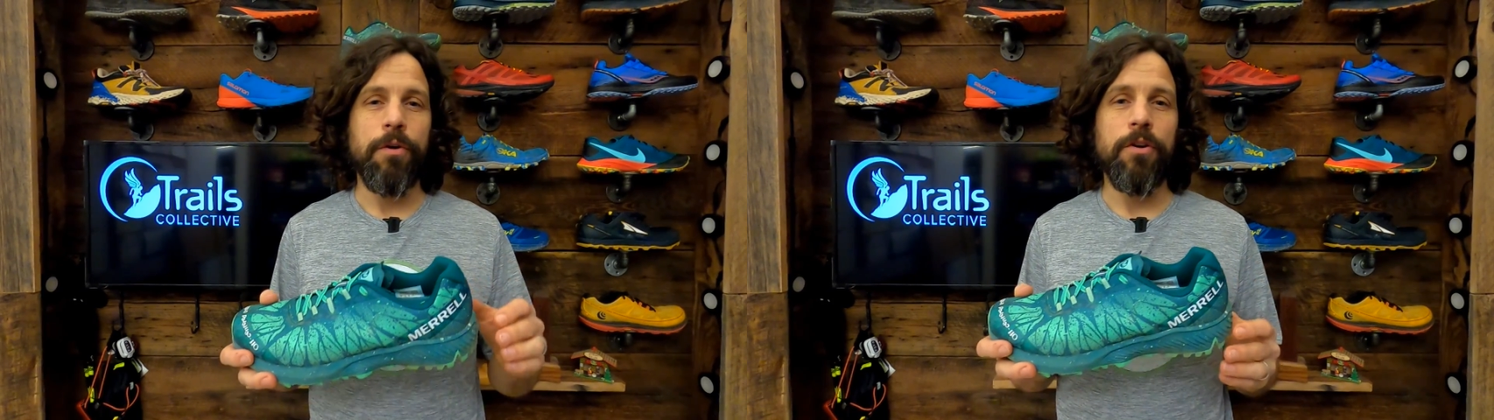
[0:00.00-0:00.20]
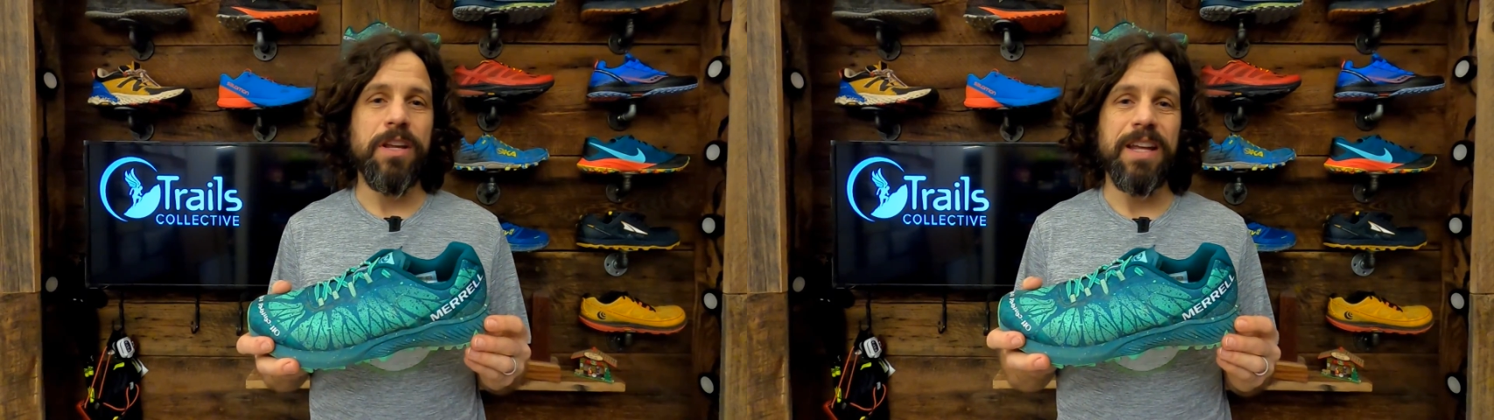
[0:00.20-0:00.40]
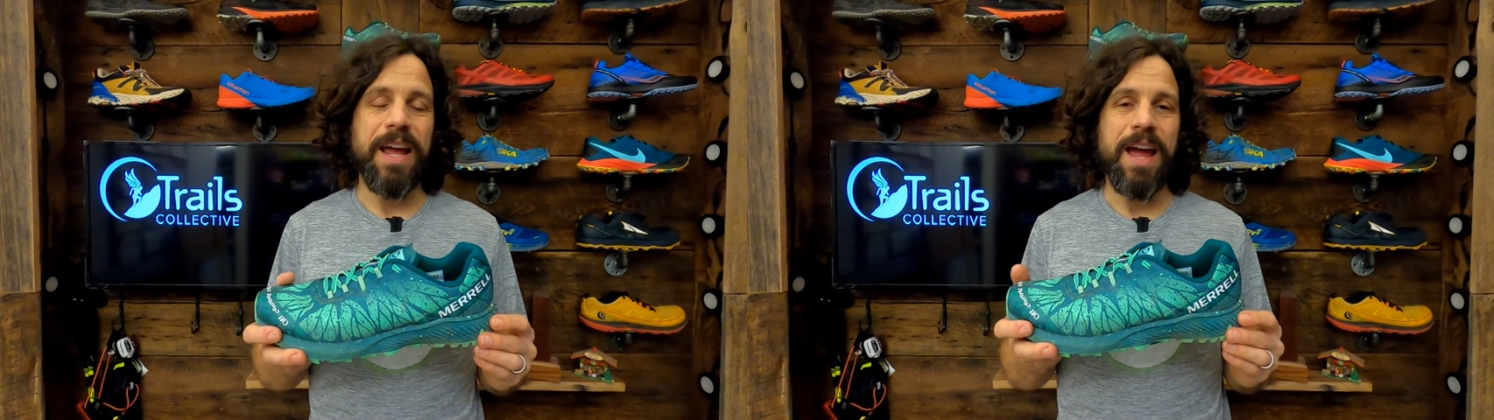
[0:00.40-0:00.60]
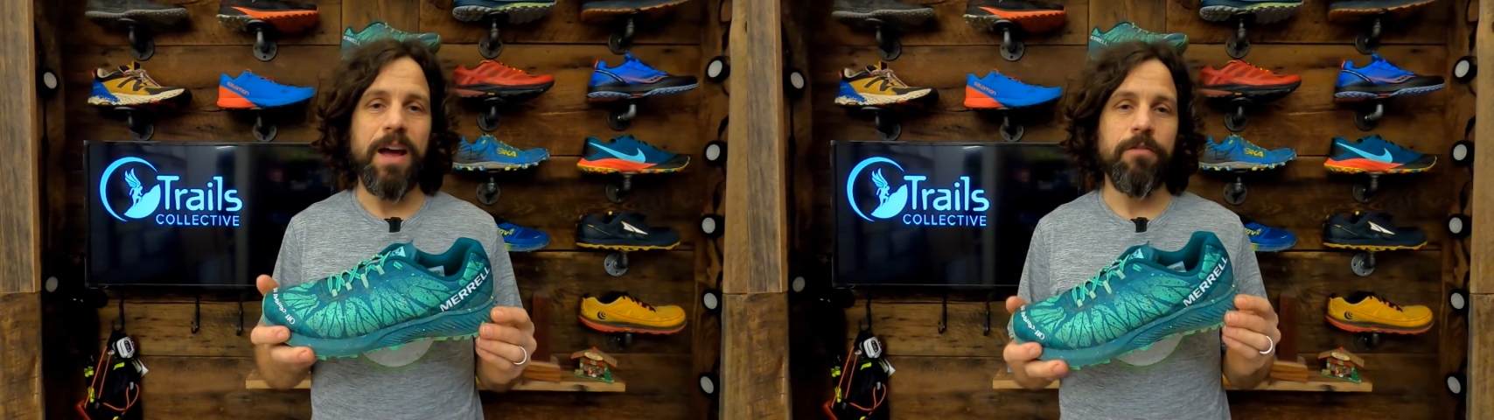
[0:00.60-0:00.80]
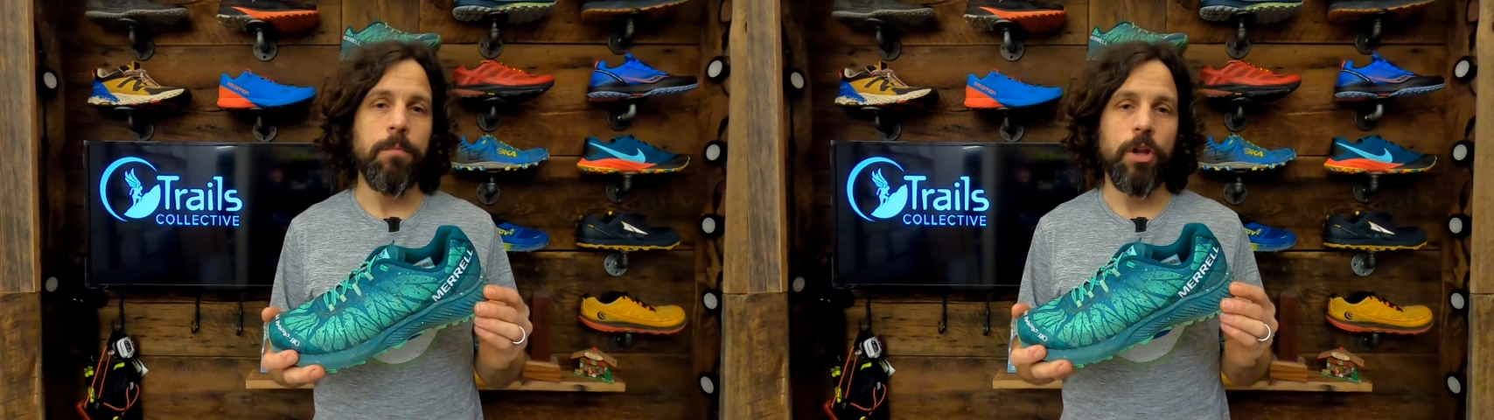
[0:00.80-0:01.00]

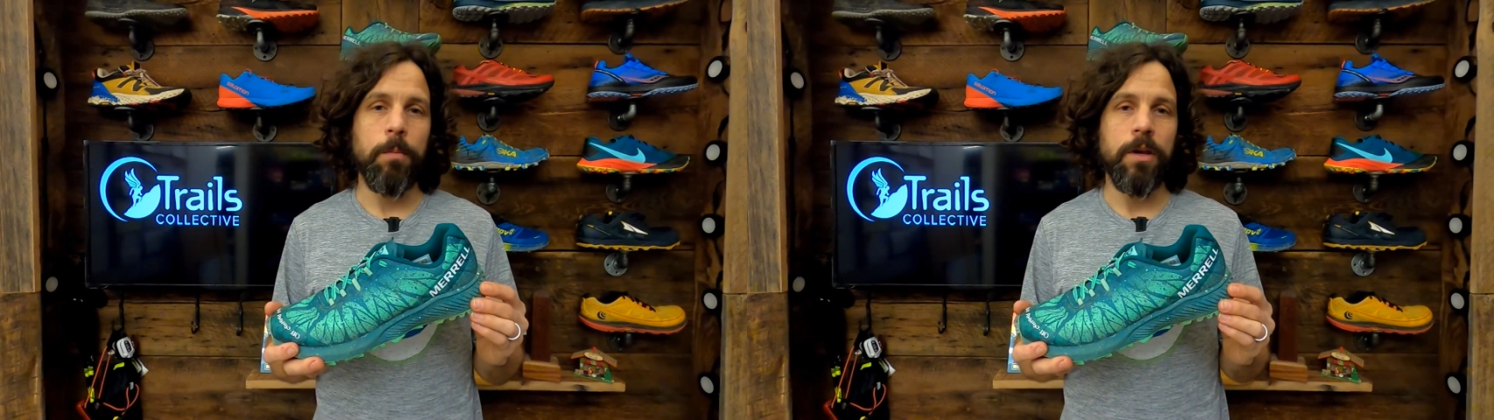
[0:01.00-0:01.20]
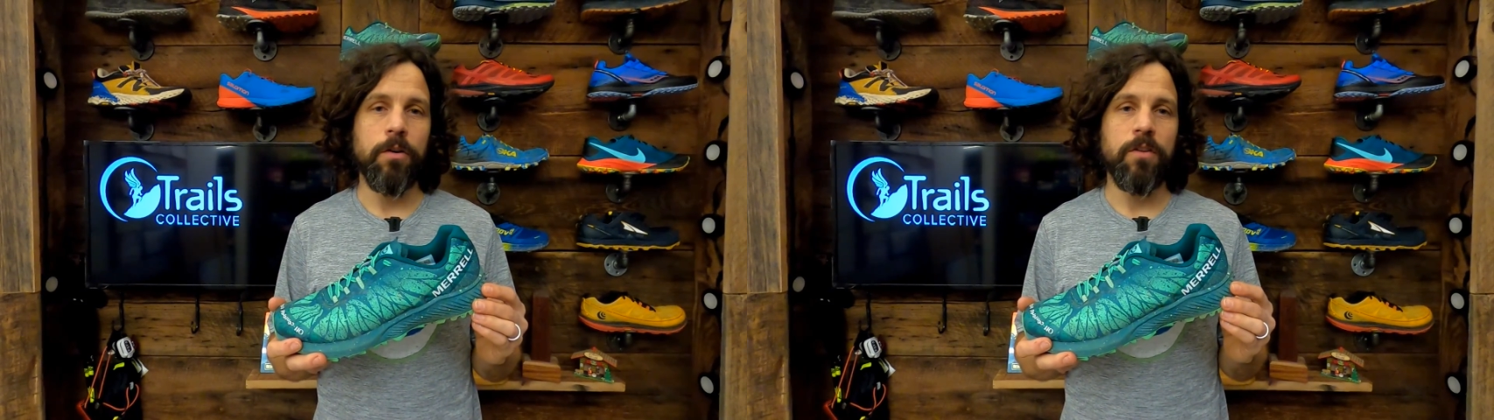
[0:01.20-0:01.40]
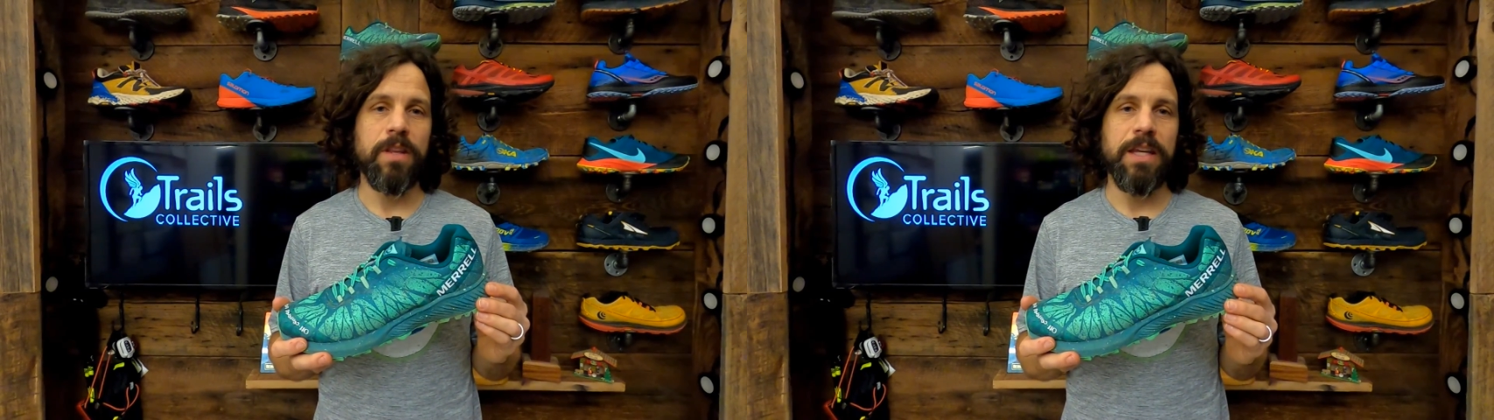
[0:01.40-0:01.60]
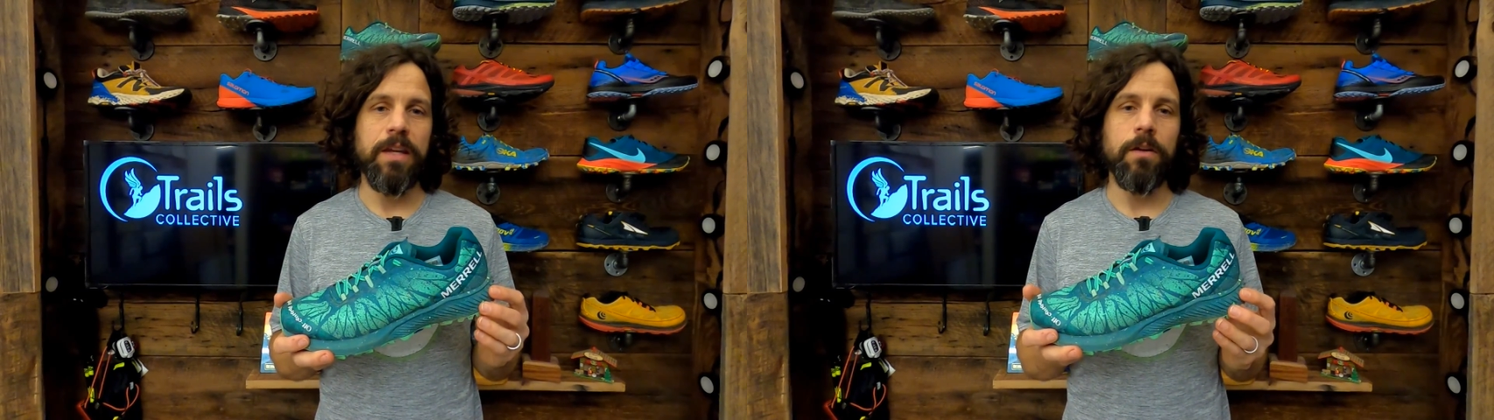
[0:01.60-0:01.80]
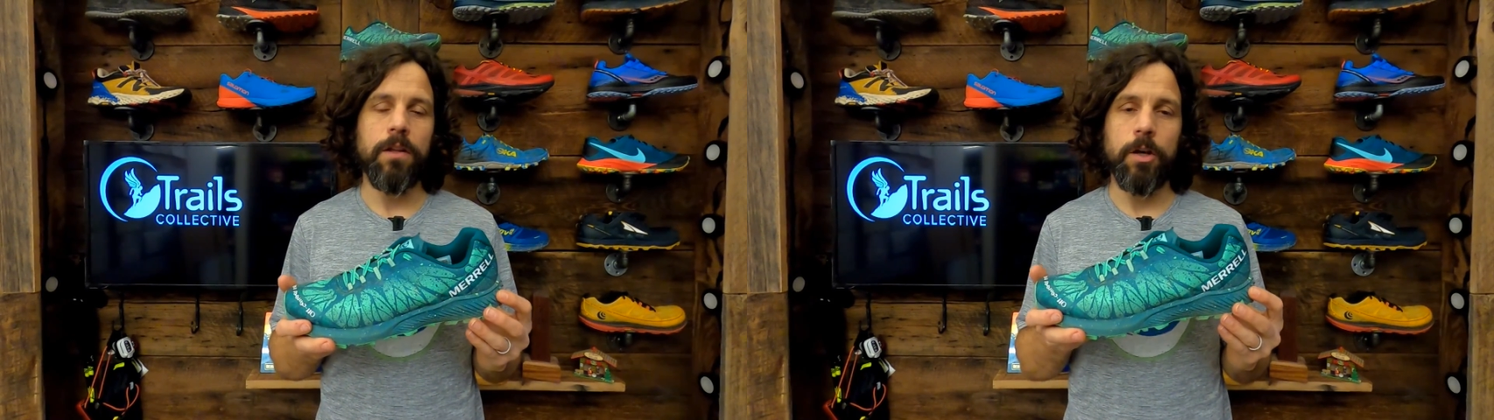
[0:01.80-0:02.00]
30.5 millimeters in the heel